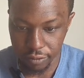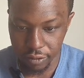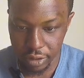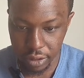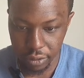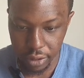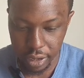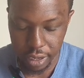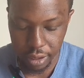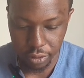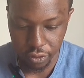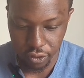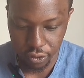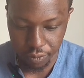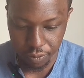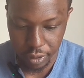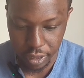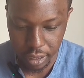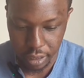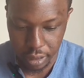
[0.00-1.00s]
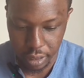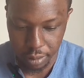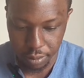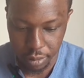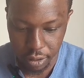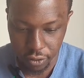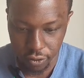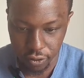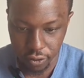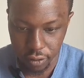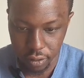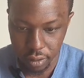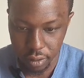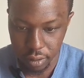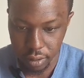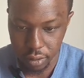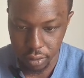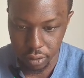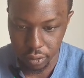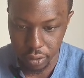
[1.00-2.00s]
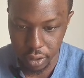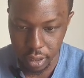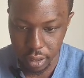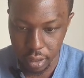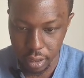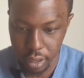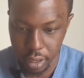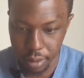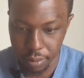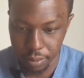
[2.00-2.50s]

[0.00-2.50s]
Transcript: video, I can just pick an image so that